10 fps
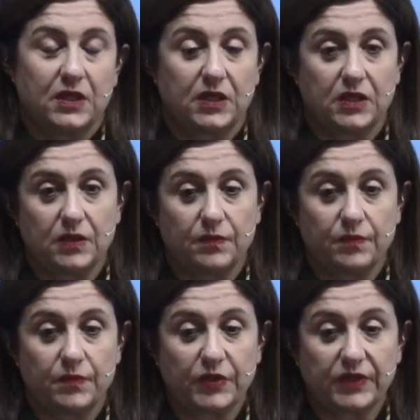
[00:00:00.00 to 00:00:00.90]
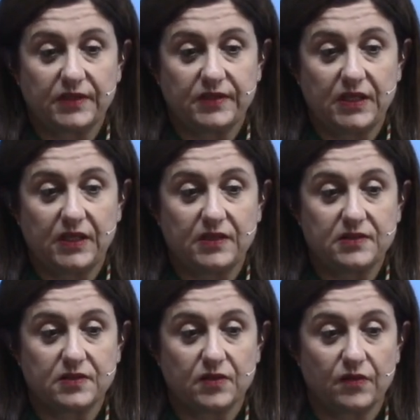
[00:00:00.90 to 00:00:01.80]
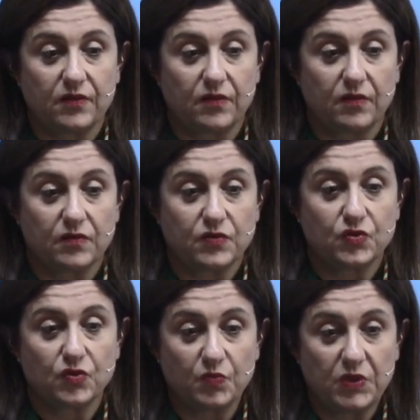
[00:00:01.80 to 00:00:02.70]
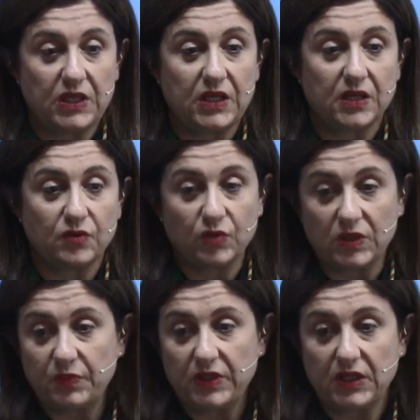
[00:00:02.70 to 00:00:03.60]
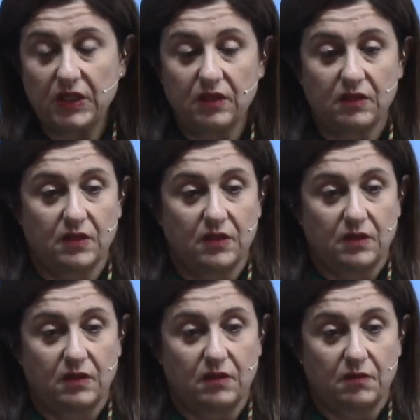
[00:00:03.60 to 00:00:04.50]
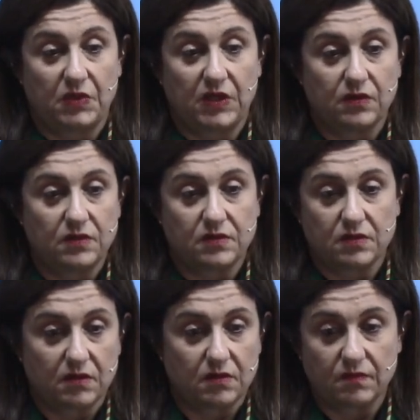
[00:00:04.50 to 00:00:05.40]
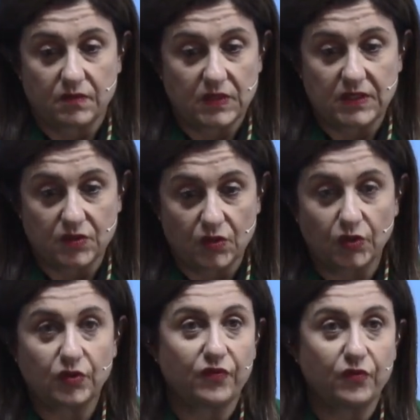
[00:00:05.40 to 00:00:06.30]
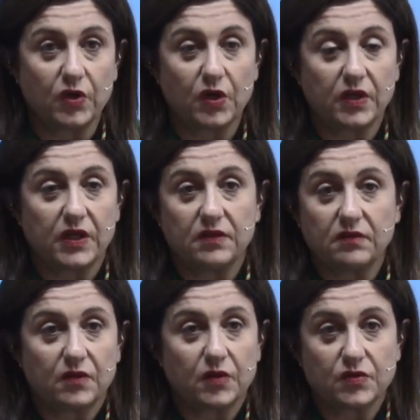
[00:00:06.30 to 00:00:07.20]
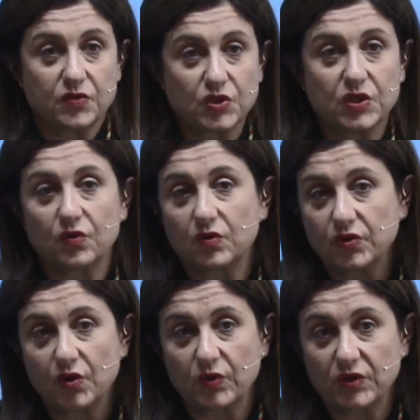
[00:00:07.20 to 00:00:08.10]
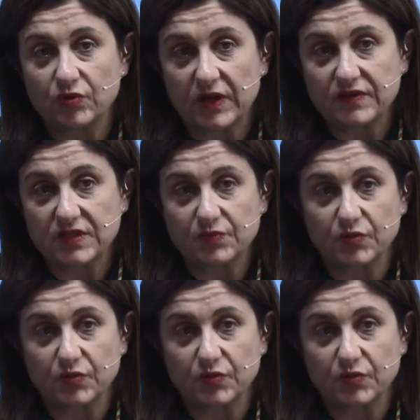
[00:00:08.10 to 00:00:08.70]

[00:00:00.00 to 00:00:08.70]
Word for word: Um, but I think it uh, should be and will be, uh, because uh, it's a lot of work, and uh, the shareholder will drive this